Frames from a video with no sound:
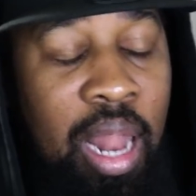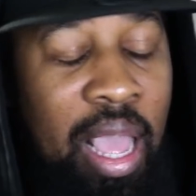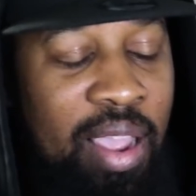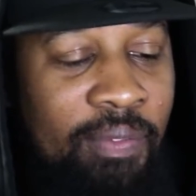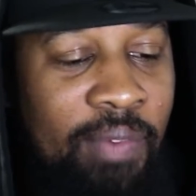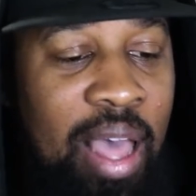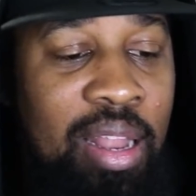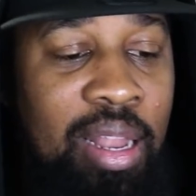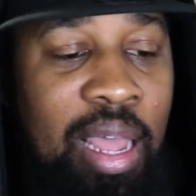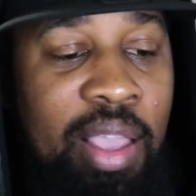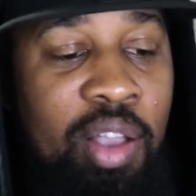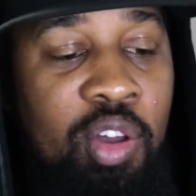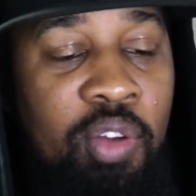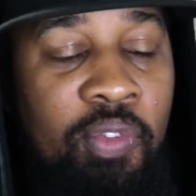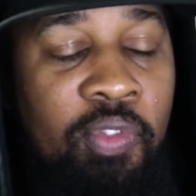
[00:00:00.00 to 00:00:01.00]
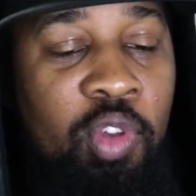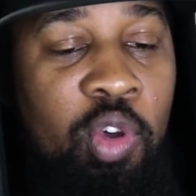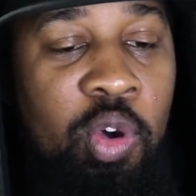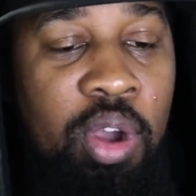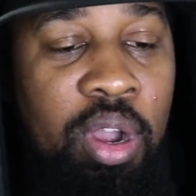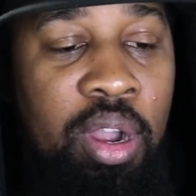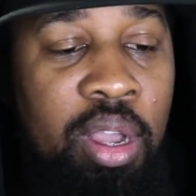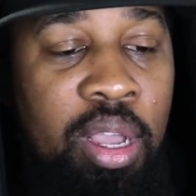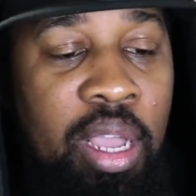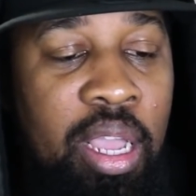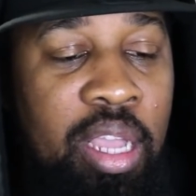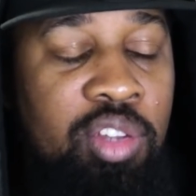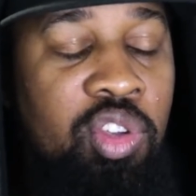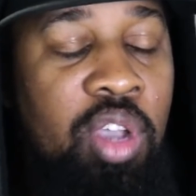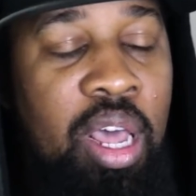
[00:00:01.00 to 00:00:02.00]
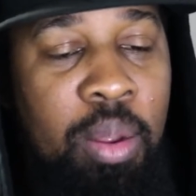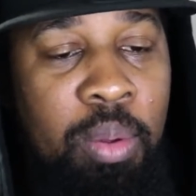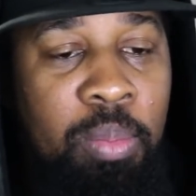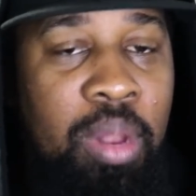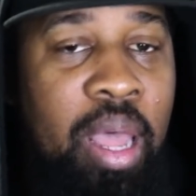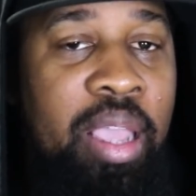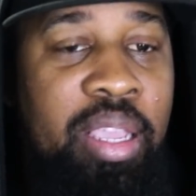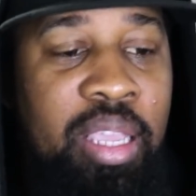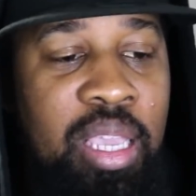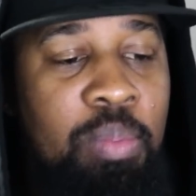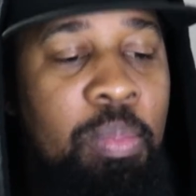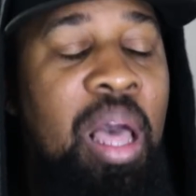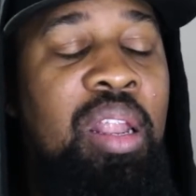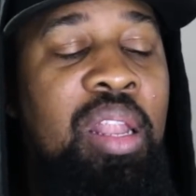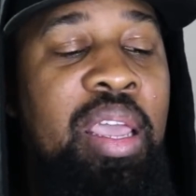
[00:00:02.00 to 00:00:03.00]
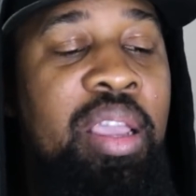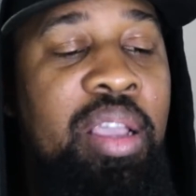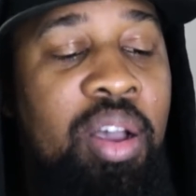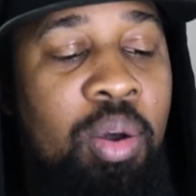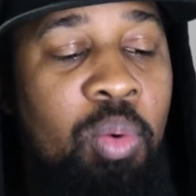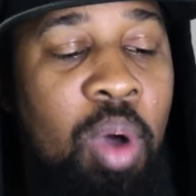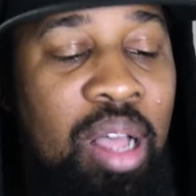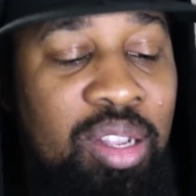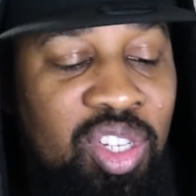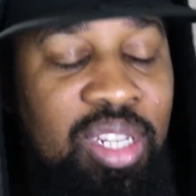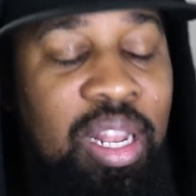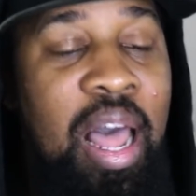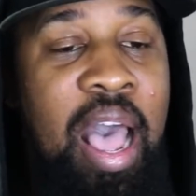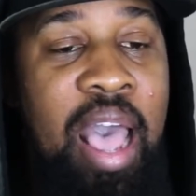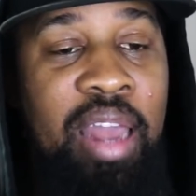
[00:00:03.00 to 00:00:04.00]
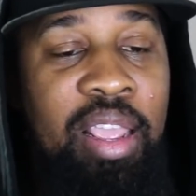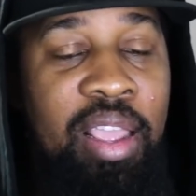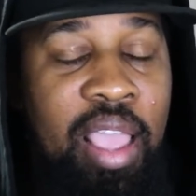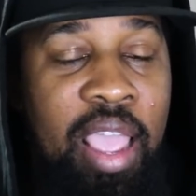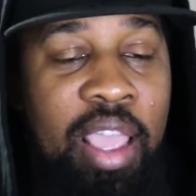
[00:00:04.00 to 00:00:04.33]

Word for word: Like if I lay on the floor and try to like keep my leg up while sliding